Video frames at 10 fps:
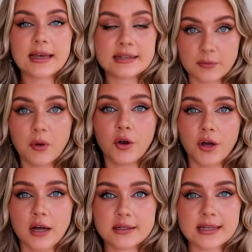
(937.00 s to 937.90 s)
is upon
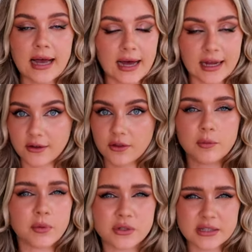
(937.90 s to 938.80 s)
us and
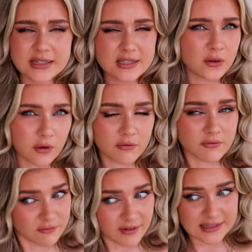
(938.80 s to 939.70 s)
the bod is
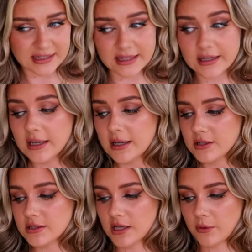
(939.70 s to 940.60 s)
not ready.
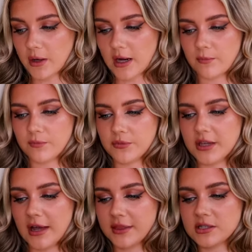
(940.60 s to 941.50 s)
So
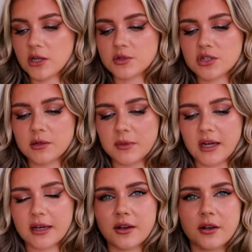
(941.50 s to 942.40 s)
yeah, this top's just gonna be
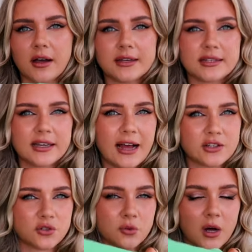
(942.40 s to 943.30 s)
like a nice
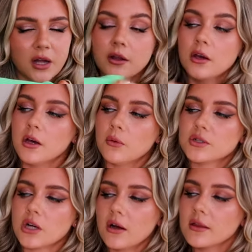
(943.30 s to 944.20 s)
casual one,
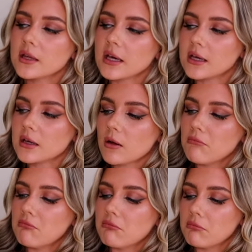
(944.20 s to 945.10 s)
which I think
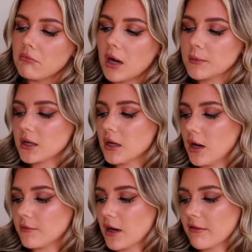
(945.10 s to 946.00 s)
I'm gonna
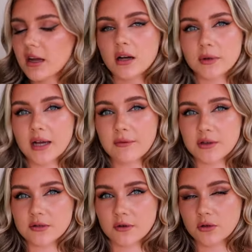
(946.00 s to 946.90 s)
love. I reckon I'm gonna have
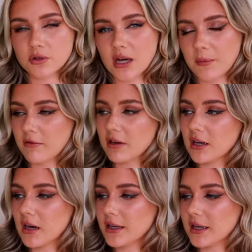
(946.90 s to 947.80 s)
this for a long time. I really
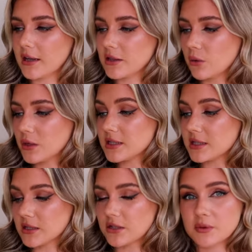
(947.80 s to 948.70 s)
like it. The quality
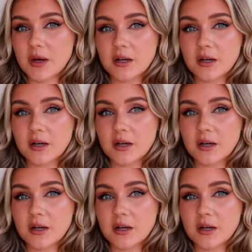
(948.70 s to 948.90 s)
is good as